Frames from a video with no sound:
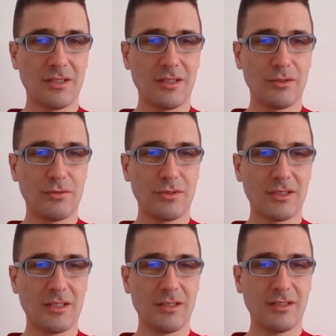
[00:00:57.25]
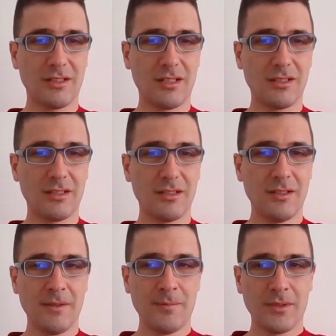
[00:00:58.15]
He outworked Khalid Taha,
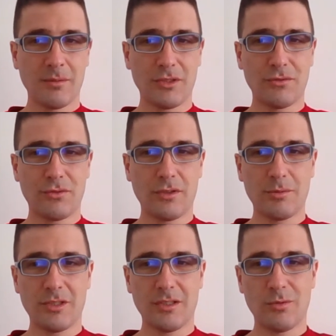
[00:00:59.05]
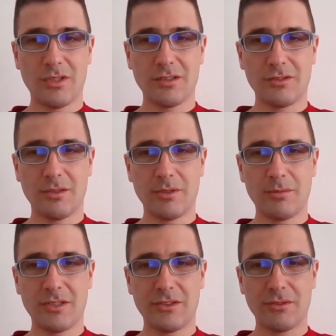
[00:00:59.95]
but the former M-1
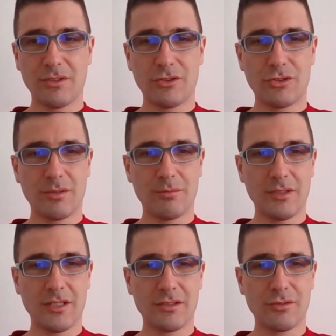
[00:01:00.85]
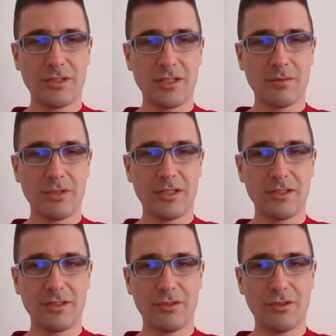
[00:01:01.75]
Global bantamweight champ likes to take
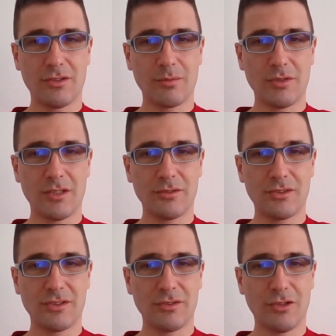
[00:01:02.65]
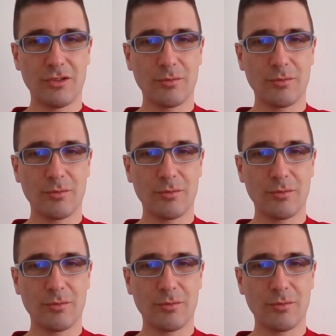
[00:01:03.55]
part in long bouts, in